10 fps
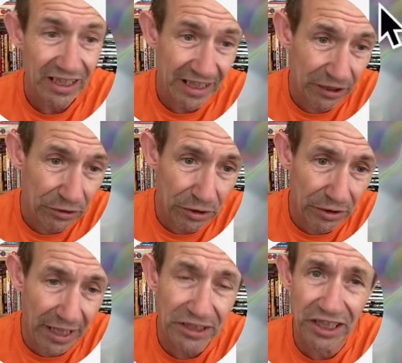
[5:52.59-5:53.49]
Now you
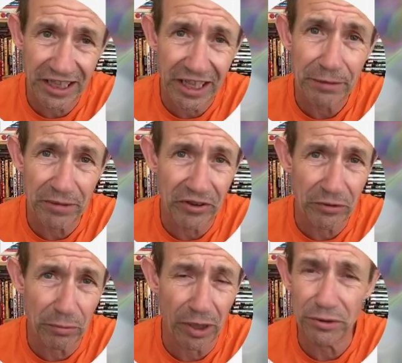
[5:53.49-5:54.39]
could actually keep this
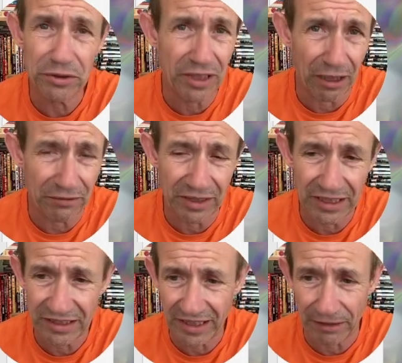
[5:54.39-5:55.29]
as well. You don't
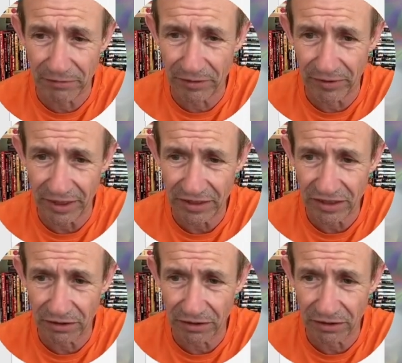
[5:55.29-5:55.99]
need to get rid of it.